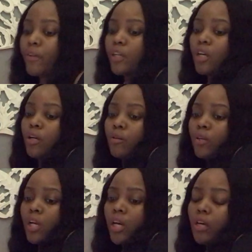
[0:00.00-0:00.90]
Virgo,
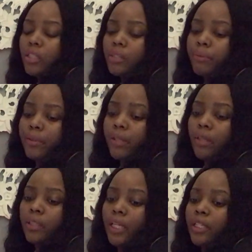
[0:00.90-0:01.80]
Holy Spirit,
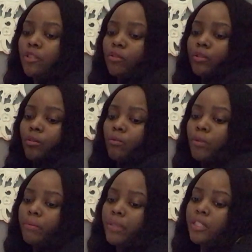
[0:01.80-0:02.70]
Holy Angels,
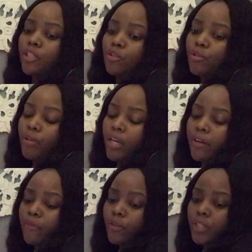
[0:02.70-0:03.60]
what message do you have
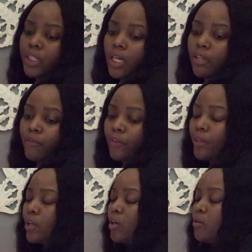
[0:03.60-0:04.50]
for the sign of
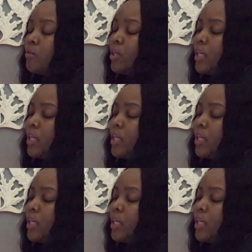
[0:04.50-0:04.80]
Virgo?